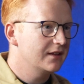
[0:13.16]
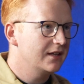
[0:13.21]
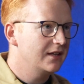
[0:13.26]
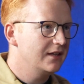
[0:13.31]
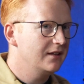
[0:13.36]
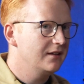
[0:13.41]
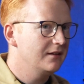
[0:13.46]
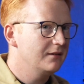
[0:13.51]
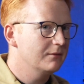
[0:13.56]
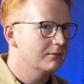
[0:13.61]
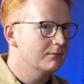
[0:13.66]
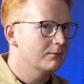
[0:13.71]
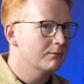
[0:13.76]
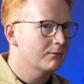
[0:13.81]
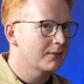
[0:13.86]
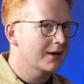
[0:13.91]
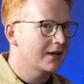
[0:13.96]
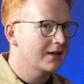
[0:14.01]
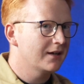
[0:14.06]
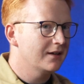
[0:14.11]
the
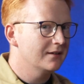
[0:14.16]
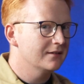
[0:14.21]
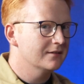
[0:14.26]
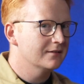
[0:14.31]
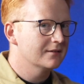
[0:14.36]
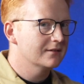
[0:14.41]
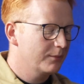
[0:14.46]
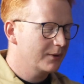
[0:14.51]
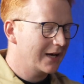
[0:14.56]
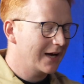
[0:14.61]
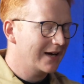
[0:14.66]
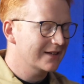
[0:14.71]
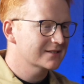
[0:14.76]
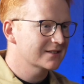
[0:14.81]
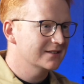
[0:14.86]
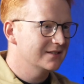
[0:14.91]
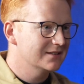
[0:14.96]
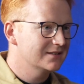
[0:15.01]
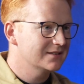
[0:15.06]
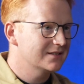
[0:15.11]
main
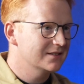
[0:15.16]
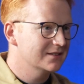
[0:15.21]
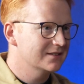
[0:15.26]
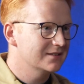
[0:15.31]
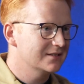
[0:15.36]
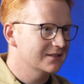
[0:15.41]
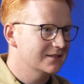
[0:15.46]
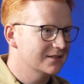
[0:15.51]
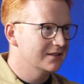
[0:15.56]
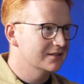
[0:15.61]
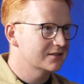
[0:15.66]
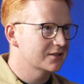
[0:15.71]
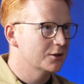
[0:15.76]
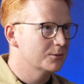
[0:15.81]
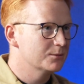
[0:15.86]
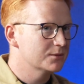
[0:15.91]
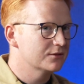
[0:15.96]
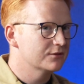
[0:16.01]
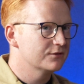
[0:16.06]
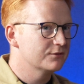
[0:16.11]
catalyst is in
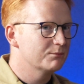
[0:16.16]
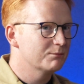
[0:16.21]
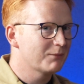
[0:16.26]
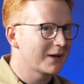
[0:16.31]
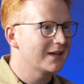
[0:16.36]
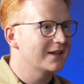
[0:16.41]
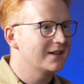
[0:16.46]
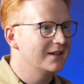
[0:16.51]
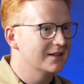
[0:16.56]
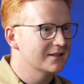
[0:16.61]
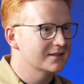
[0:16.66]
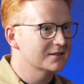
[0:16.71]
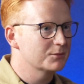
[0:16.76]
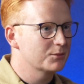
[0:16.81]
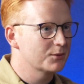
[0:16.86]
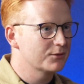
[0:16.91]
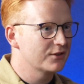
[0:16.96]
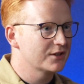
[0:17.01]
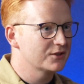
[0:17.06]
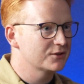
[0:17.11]
terms of making it as a
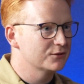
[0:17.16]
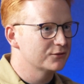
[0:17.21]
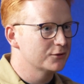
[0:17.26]
professional